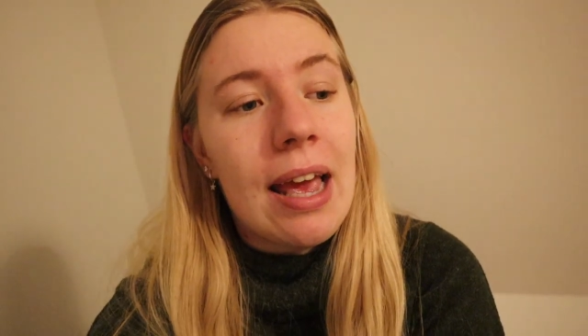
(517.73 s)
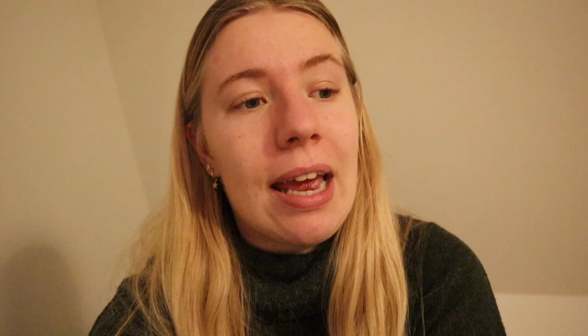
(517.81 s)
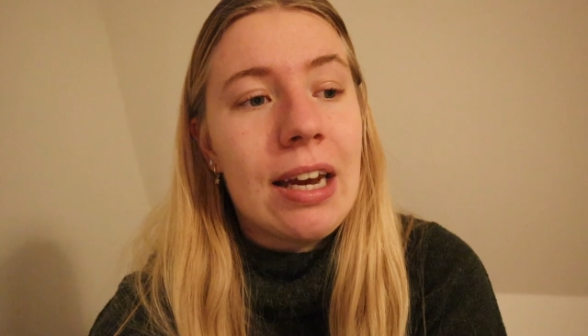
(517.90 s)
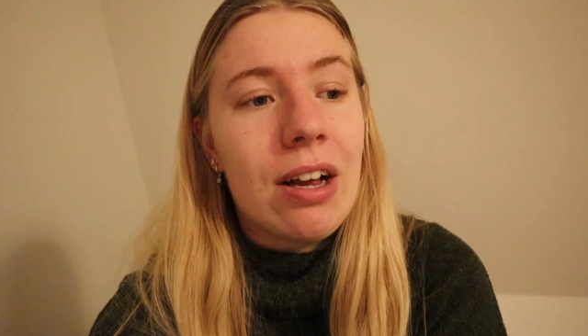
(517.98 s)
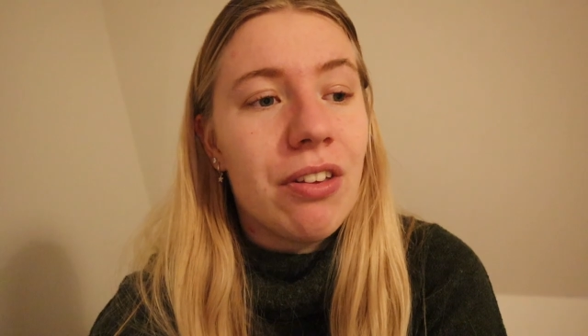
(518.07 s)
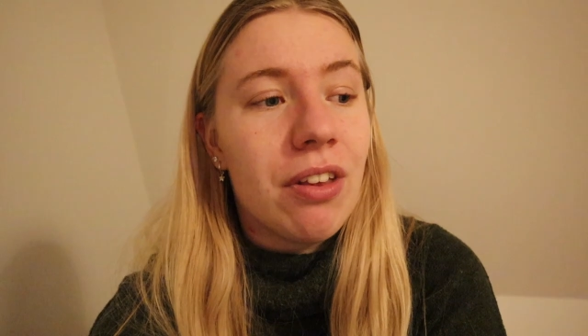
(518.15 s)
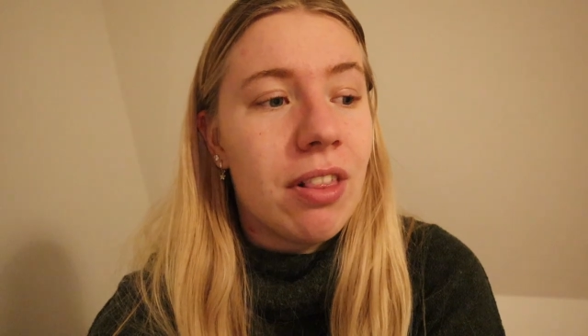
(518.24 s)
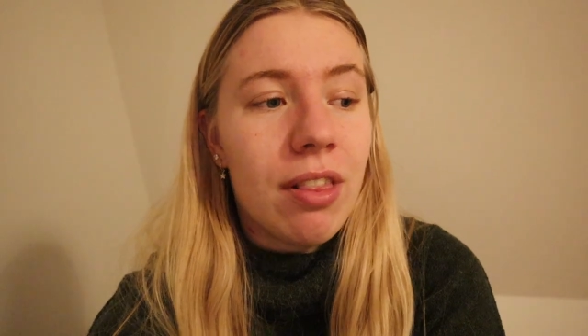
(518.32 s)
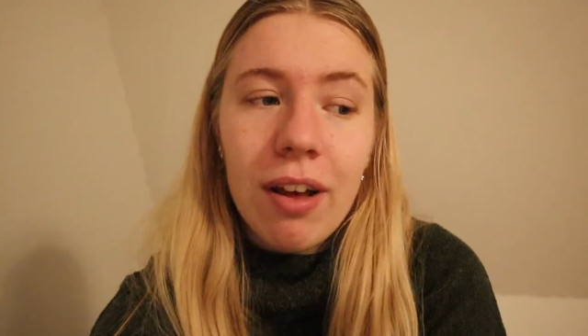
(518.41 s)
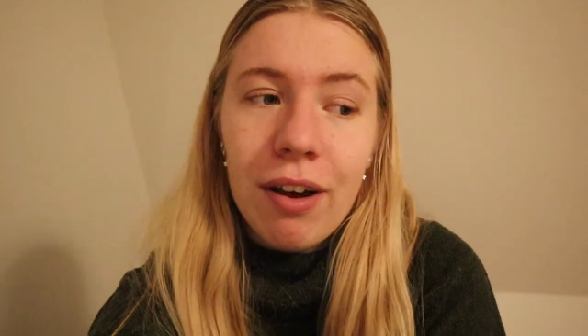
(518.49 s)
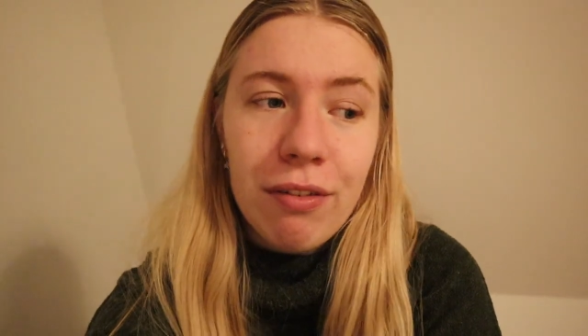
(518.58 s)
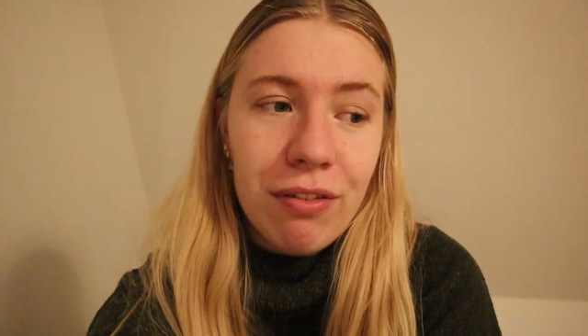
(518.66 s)
and all the
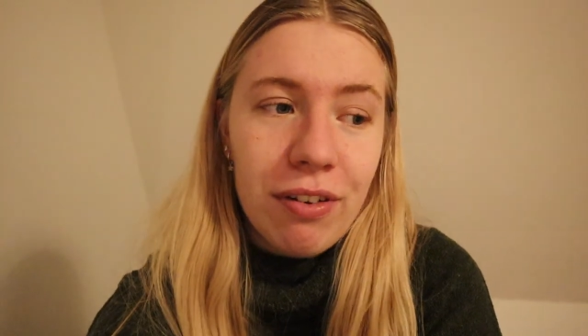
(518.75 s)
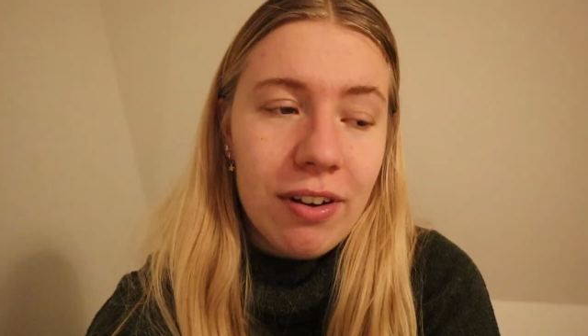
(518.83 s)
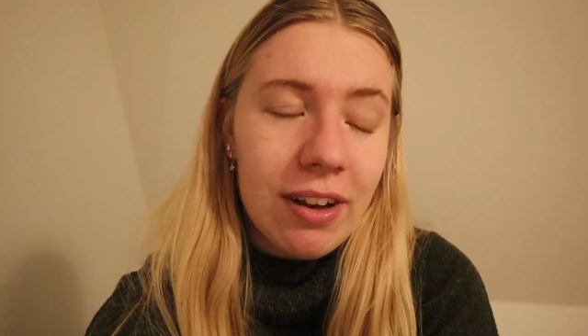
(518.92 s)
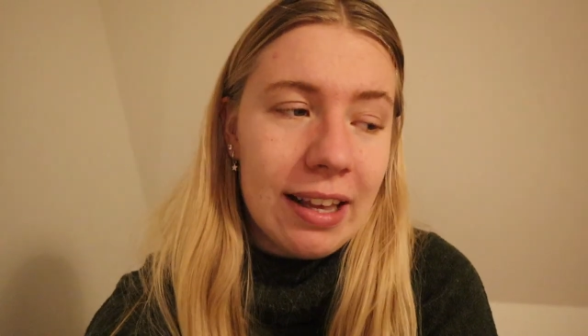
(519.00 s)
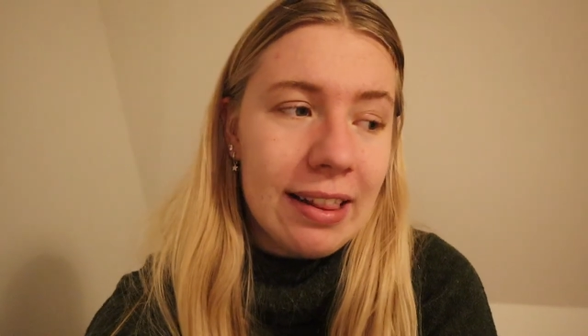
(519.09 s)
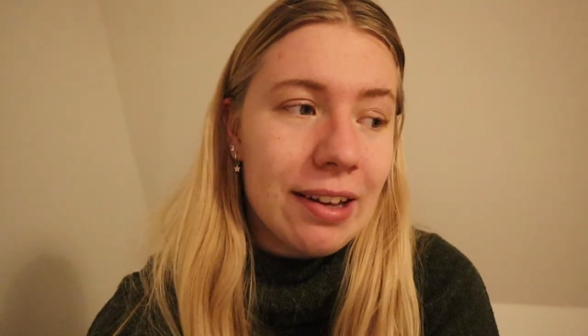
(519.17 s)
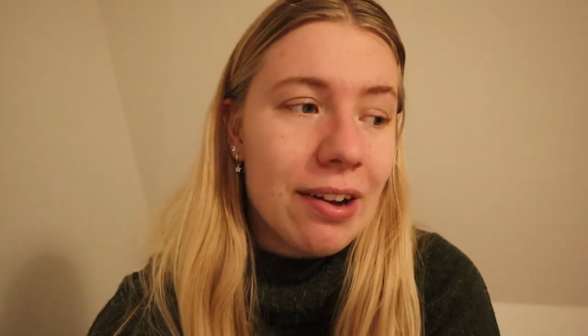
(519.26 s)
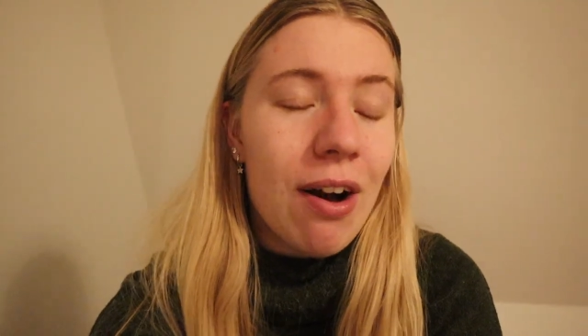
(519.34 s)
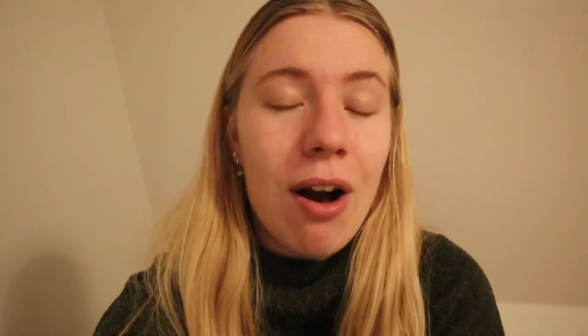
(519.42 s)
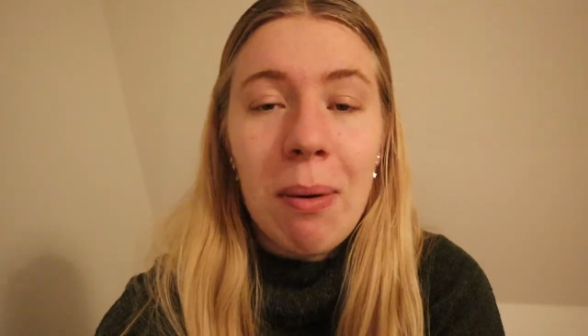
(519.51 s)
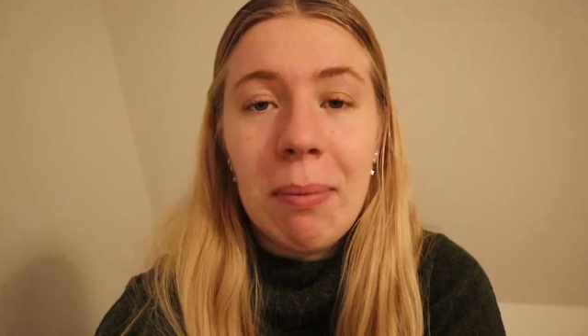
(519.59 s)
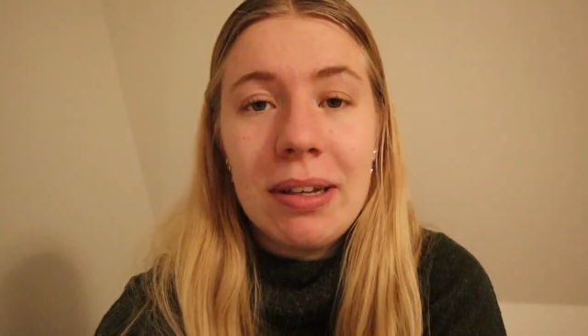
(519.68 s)
love in the
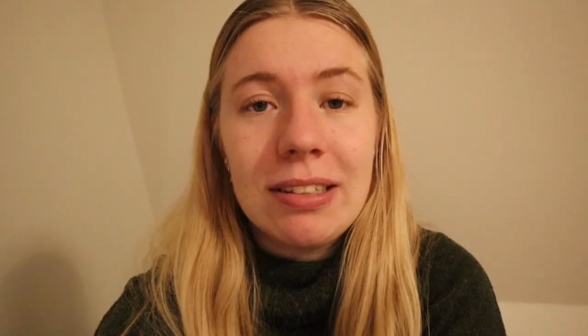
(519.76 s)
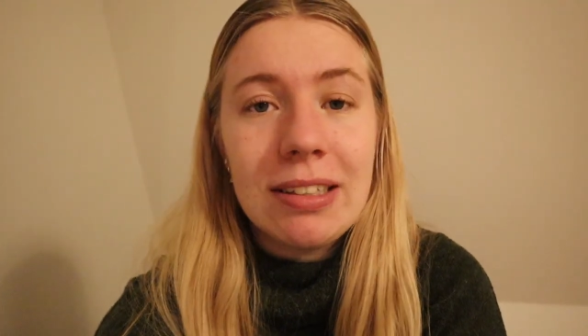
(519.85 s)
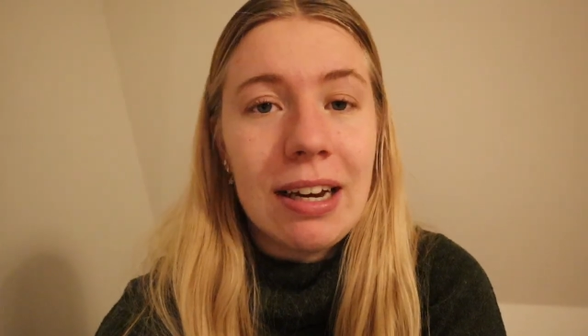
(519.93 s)
comments.